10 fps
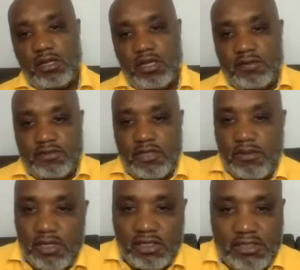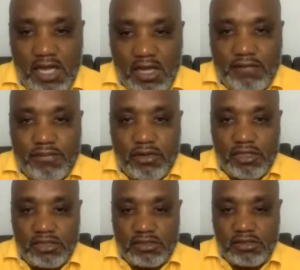Uh, so we're going to talk
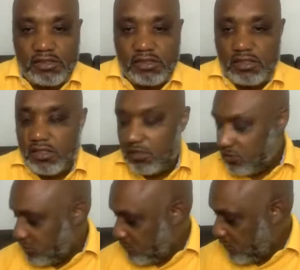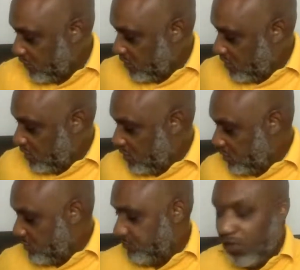about it, some of
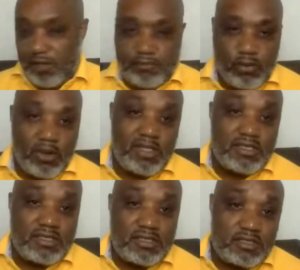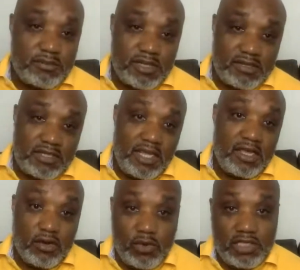the main points, some of the
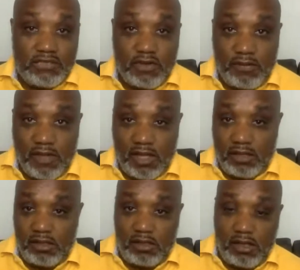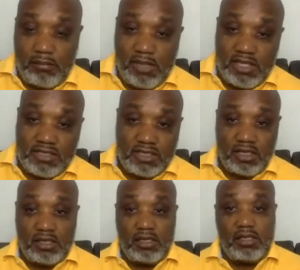takeaways from that
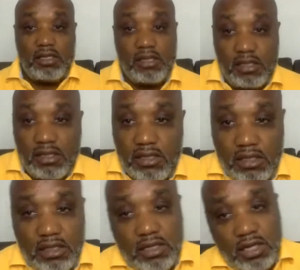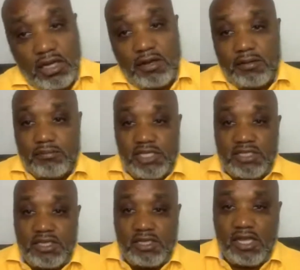amazing um,
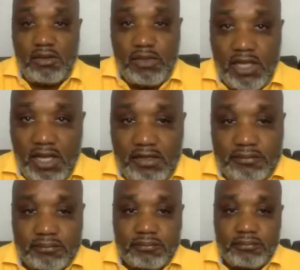meeting that we had.